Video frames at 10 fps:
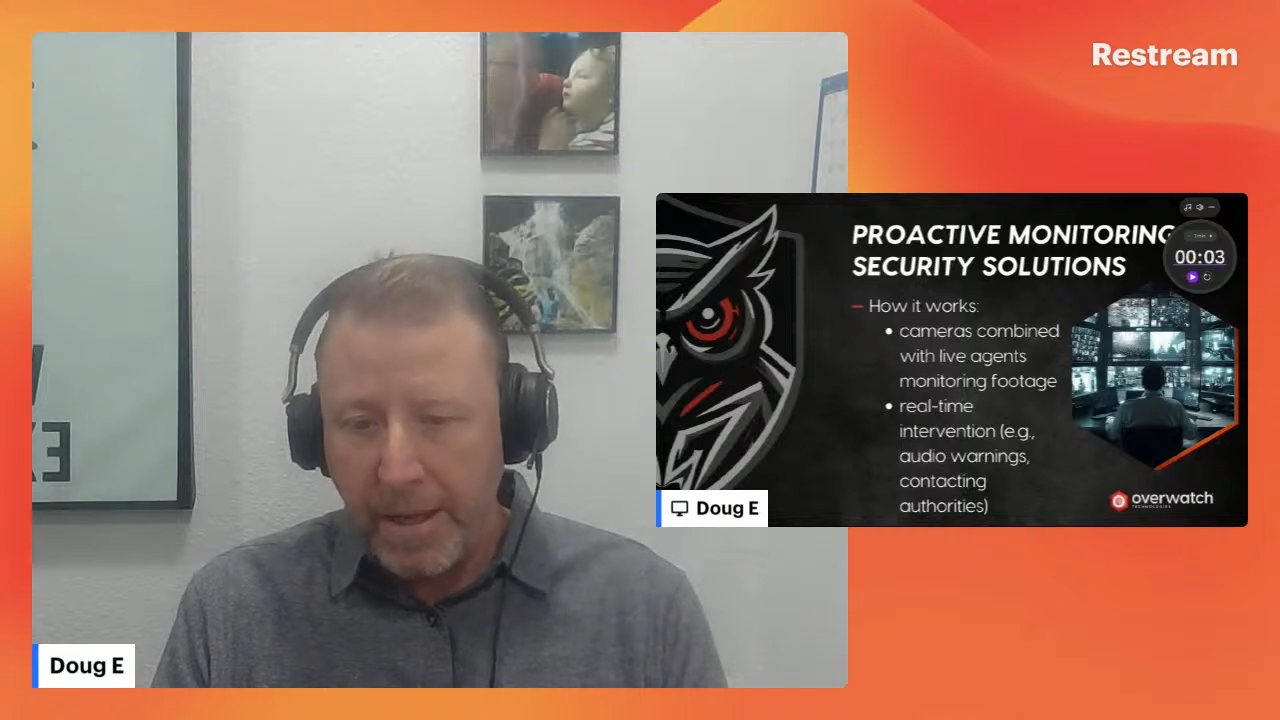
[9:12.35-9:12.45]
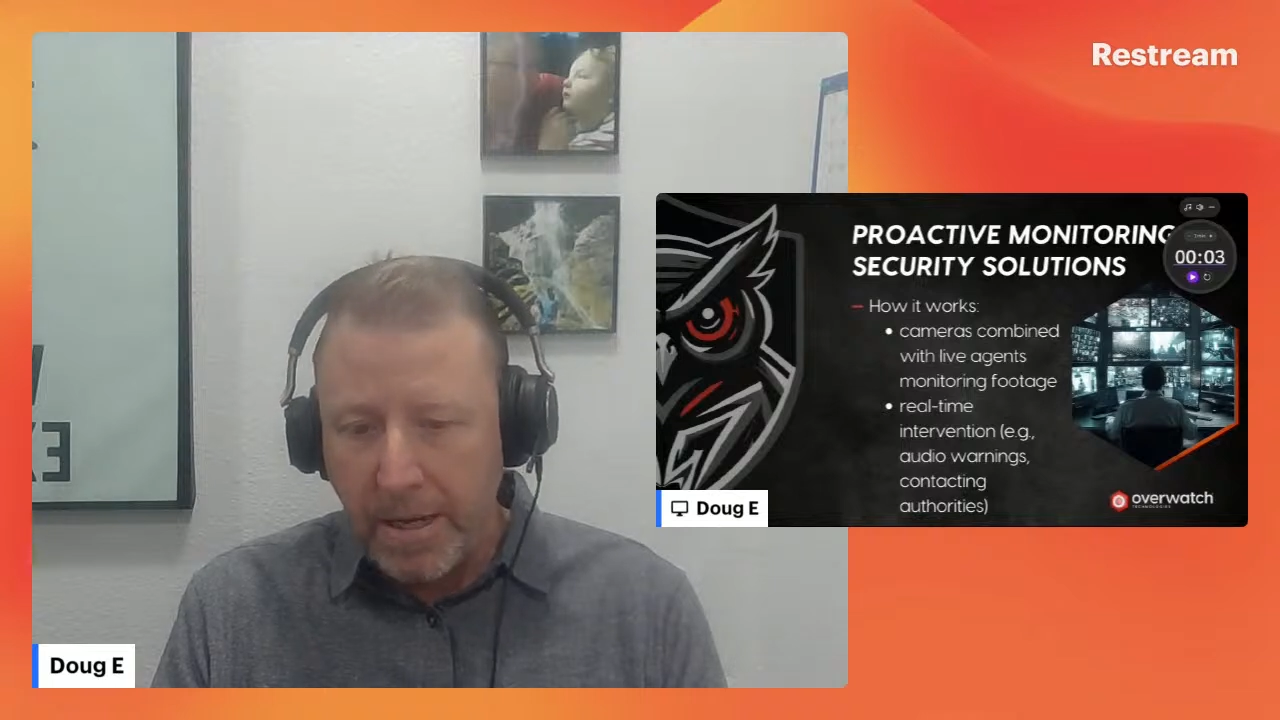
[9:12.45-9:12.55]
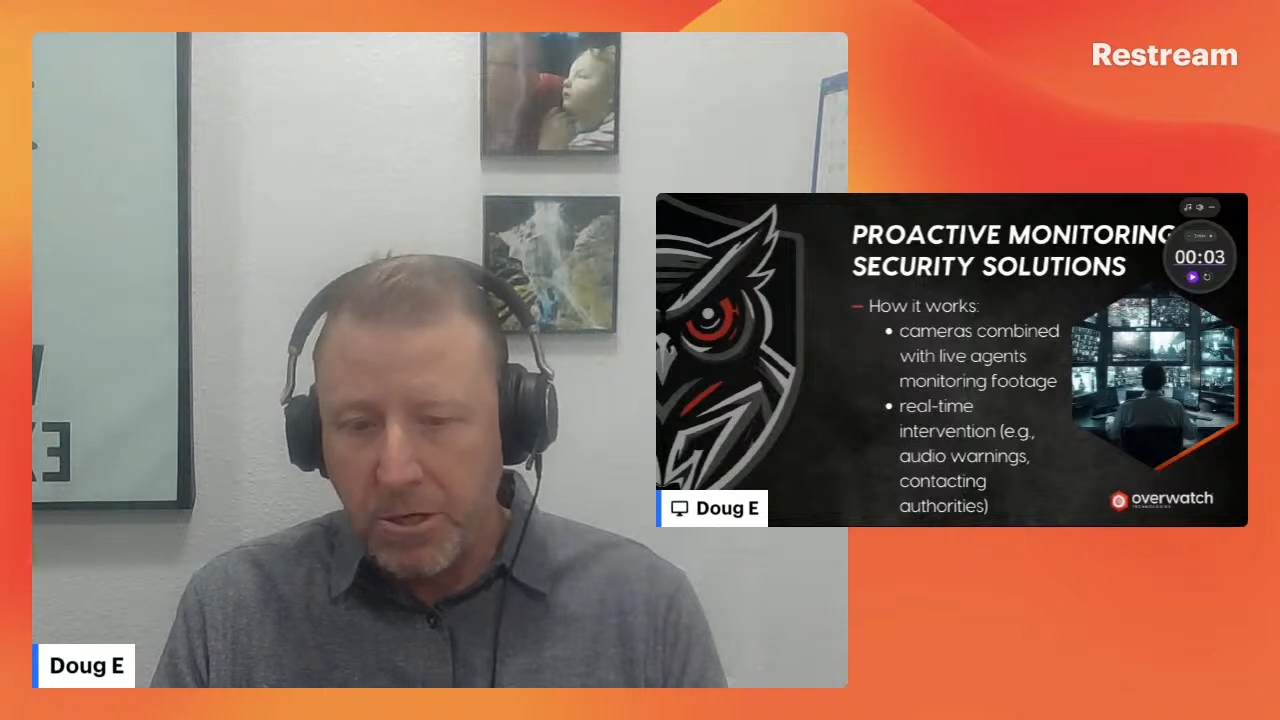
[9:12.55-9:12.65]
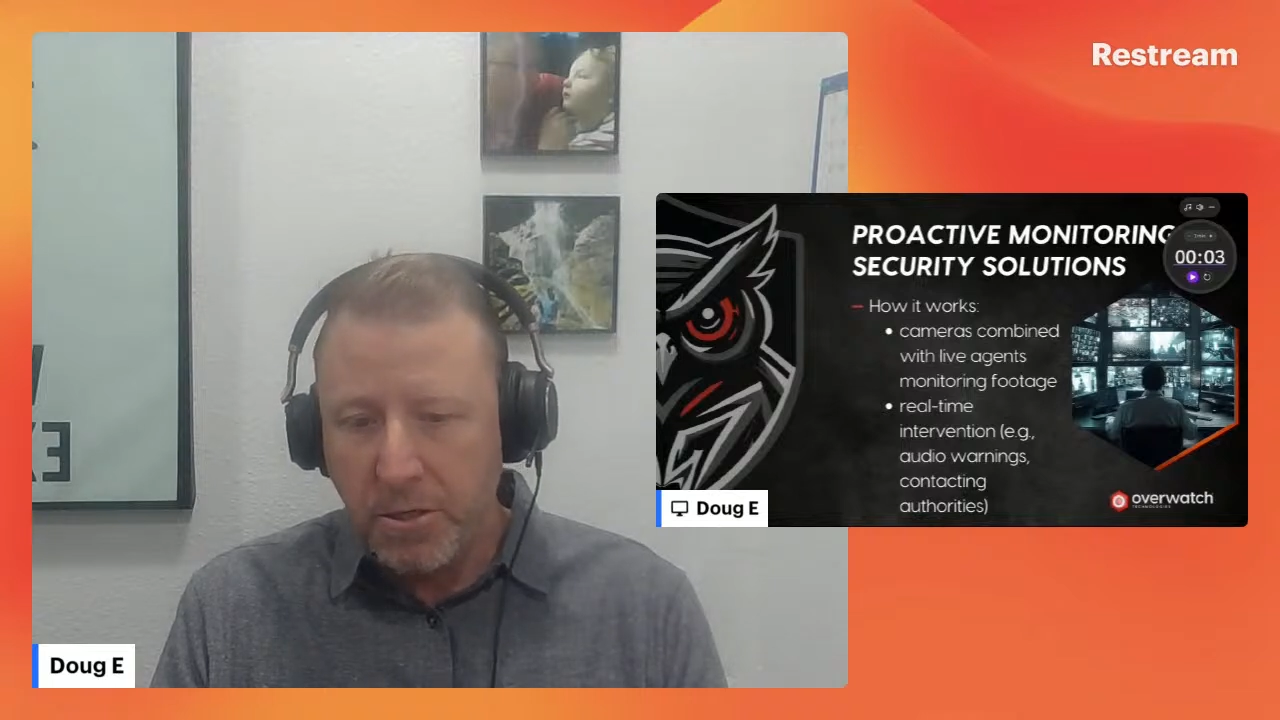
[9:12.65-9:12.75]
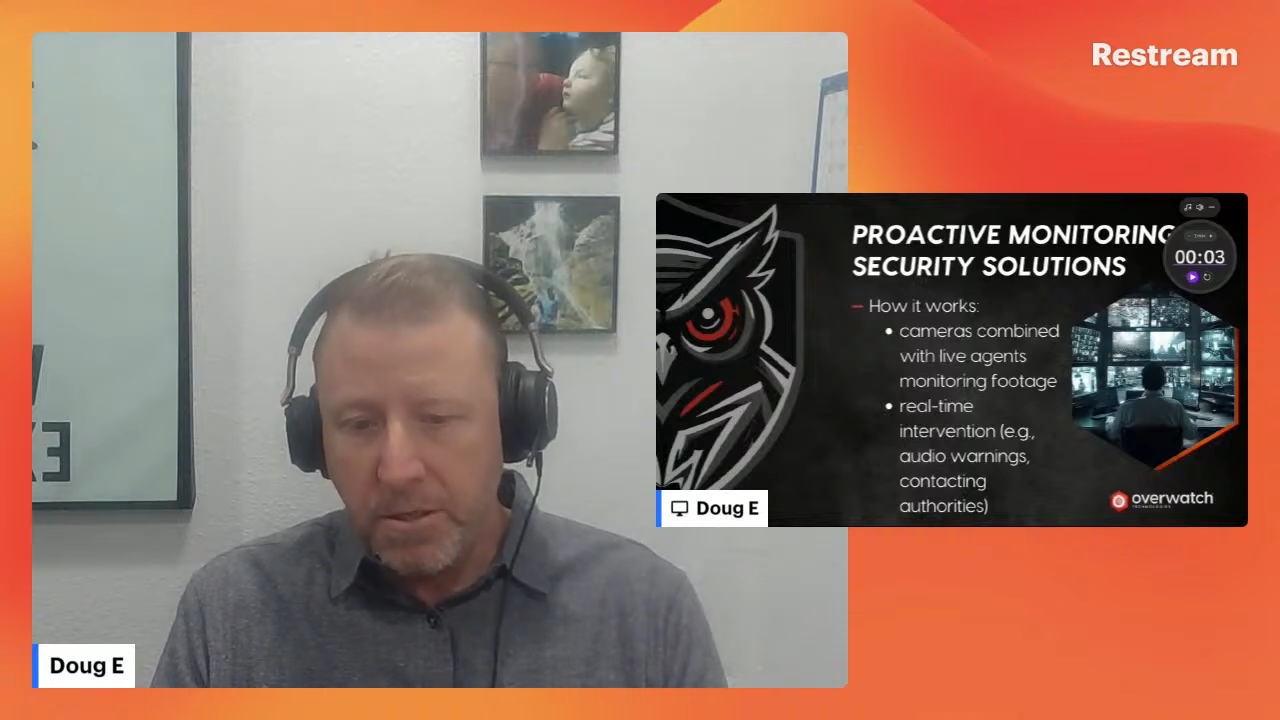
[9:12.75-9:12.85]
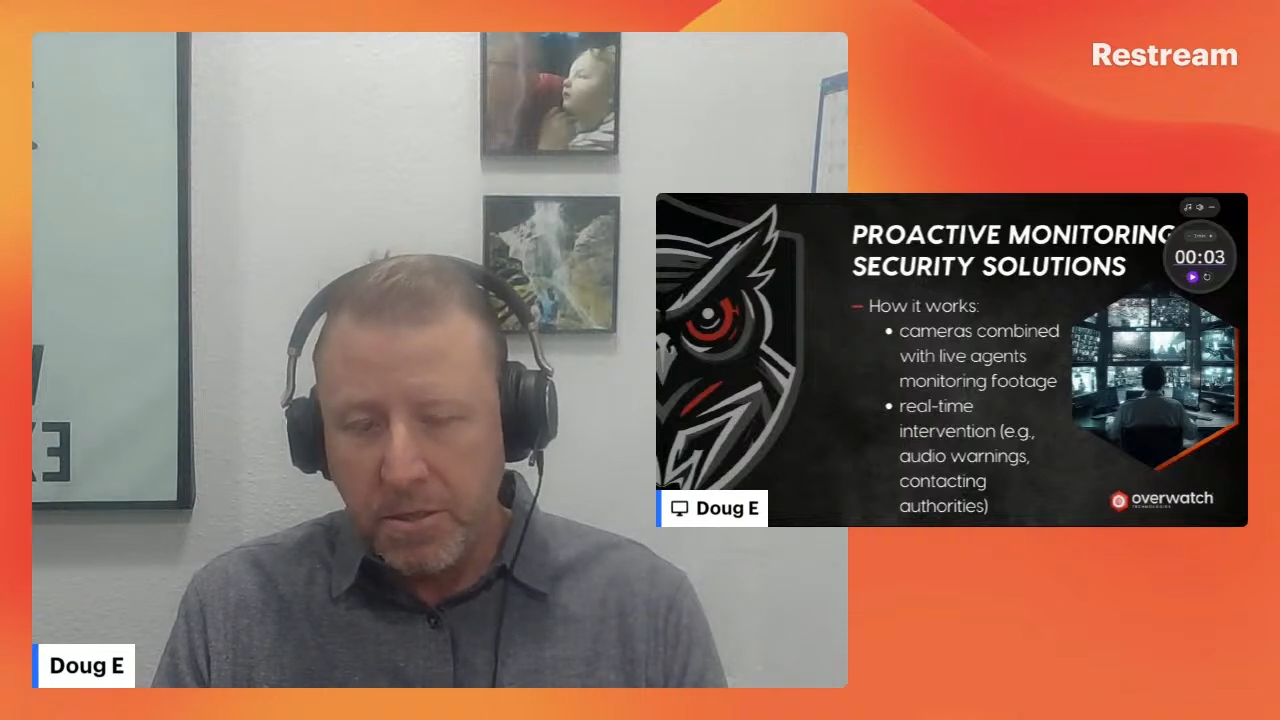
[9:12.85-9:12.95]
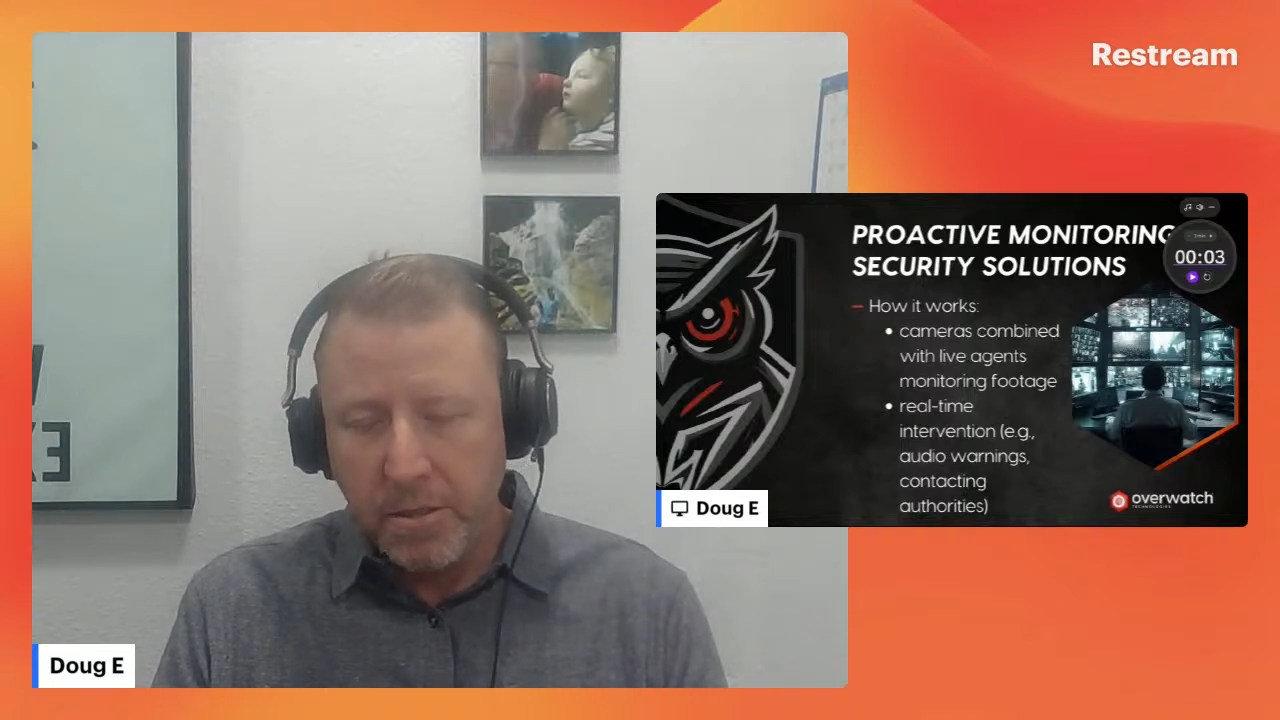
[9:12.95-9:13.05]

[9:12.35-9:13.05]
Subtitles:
agents